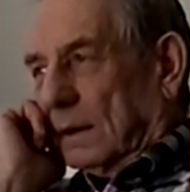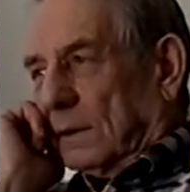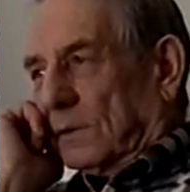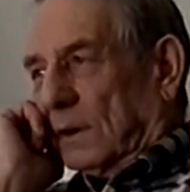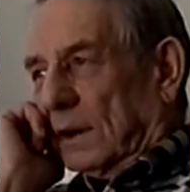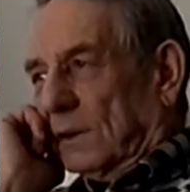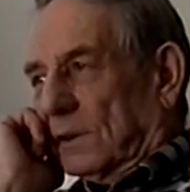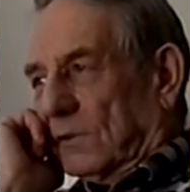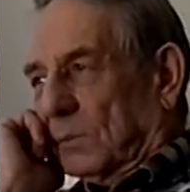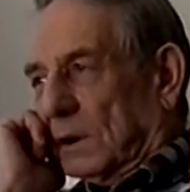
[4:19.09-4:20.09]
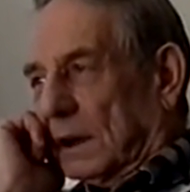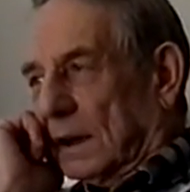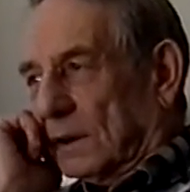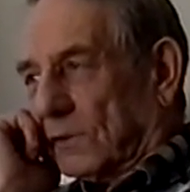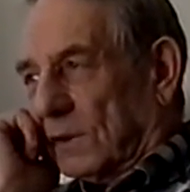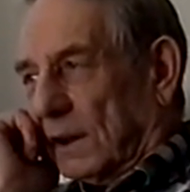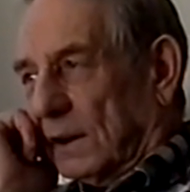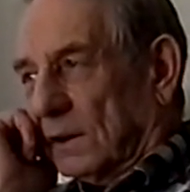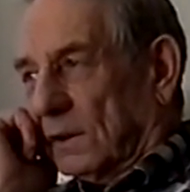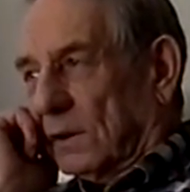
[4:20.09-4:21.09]
Sleds, everybody had a sled
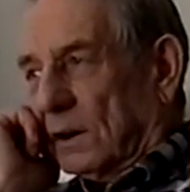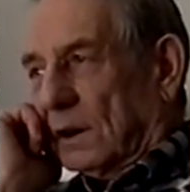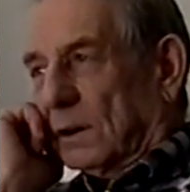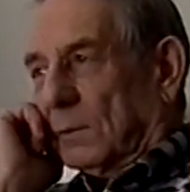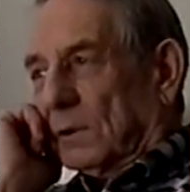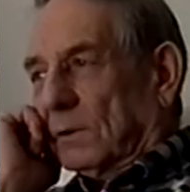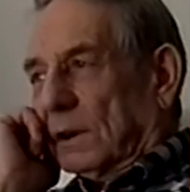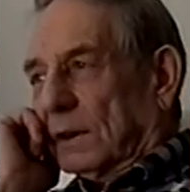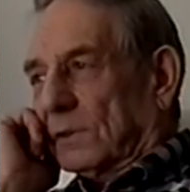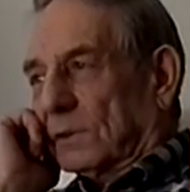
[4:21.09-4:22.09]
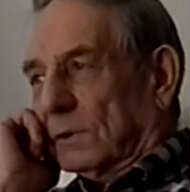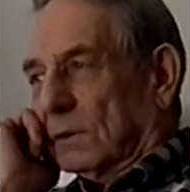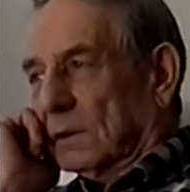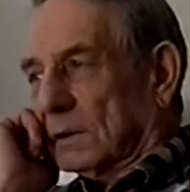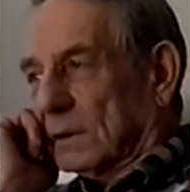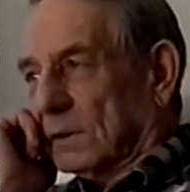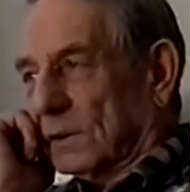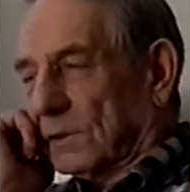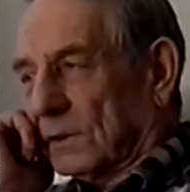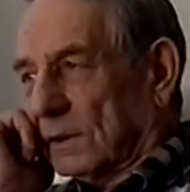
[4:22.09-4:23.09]
under their arm on the way to school. It
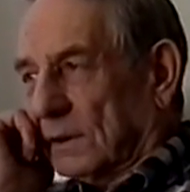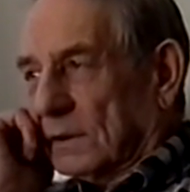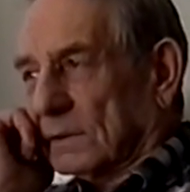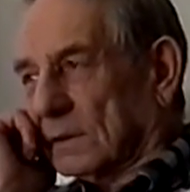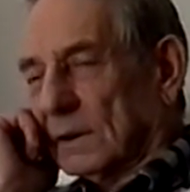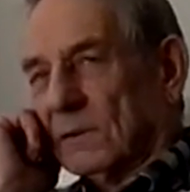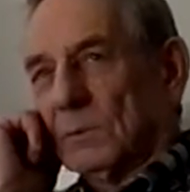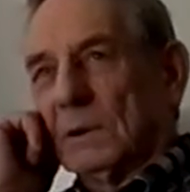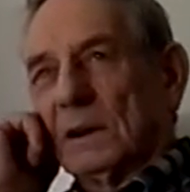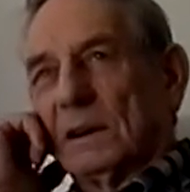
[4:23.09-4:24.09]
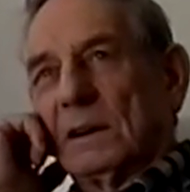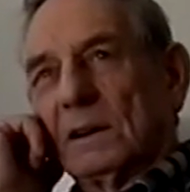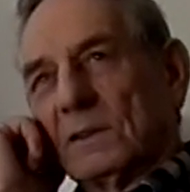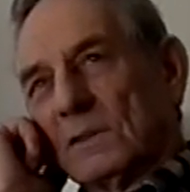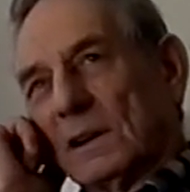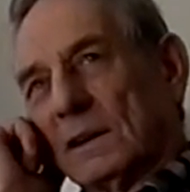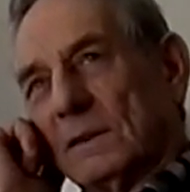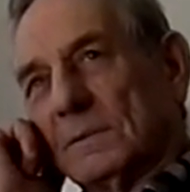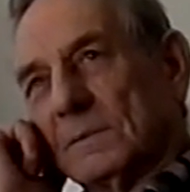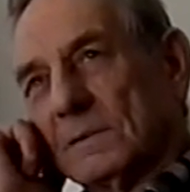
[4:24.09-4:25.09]
just, everybody carried a sled.
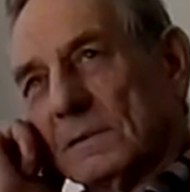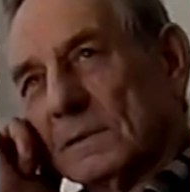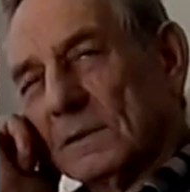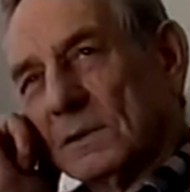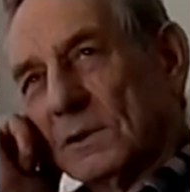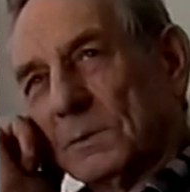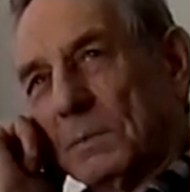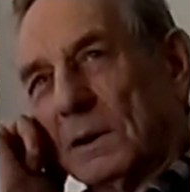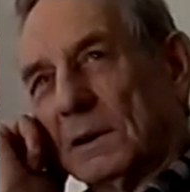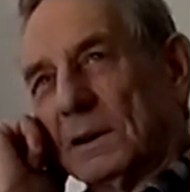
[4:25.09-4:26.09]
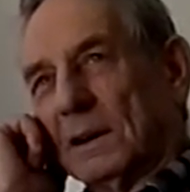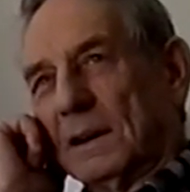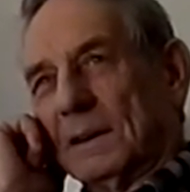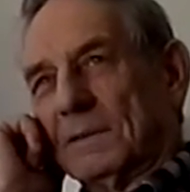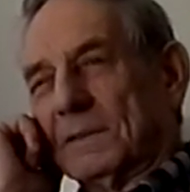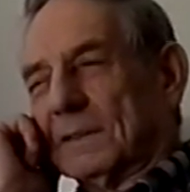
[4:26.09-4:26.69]
It was just part of your life.